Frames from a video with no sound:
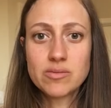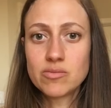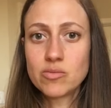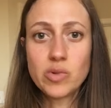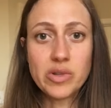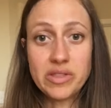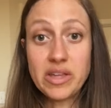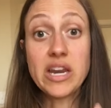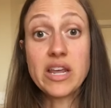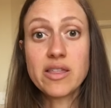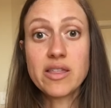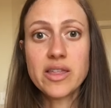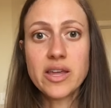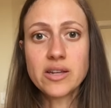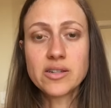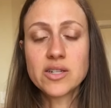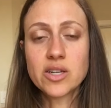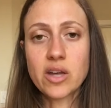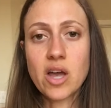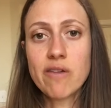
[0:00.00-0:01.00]
with
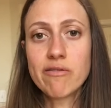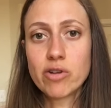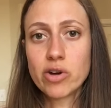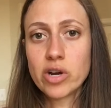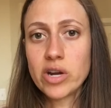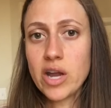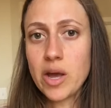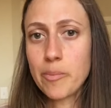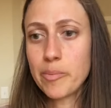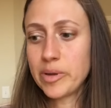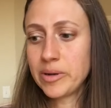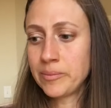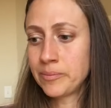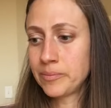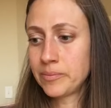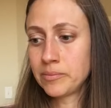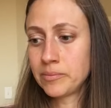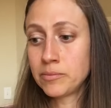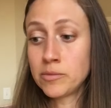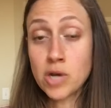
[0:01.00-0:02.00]
anything to cover it up and
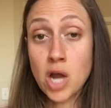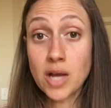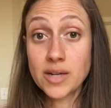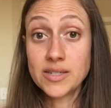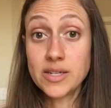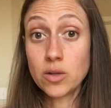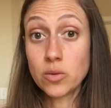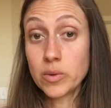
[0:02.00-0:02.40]
not deal